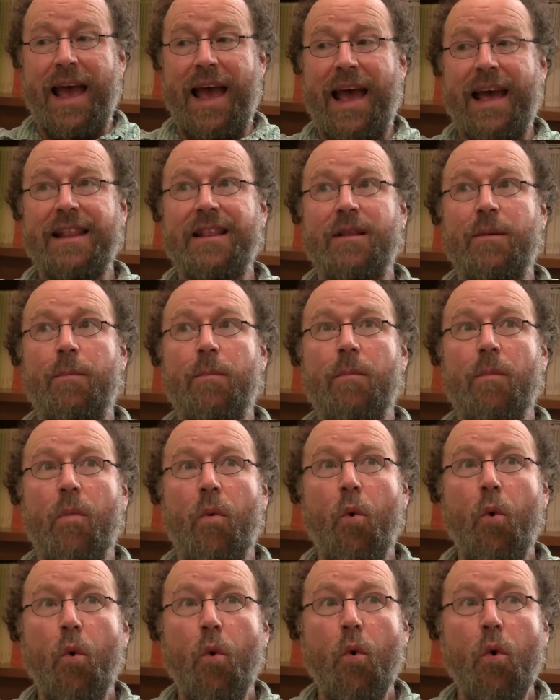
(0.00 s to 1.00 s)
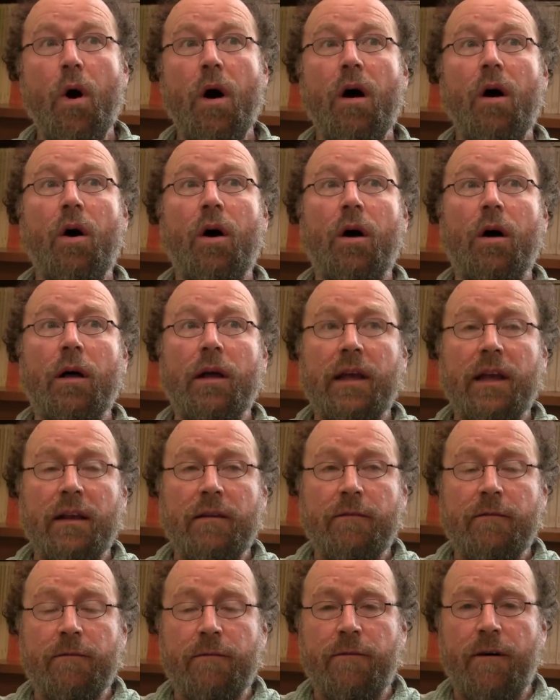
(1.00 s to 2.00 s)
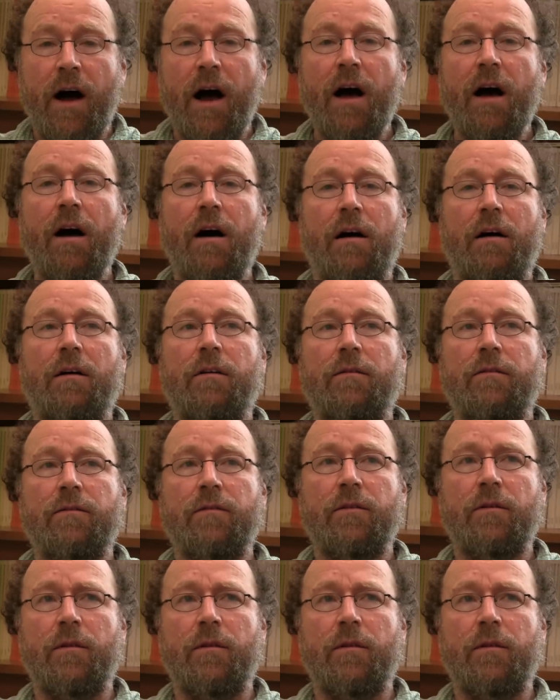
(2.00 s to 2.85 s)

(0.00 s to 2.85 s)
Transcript: And the more involved,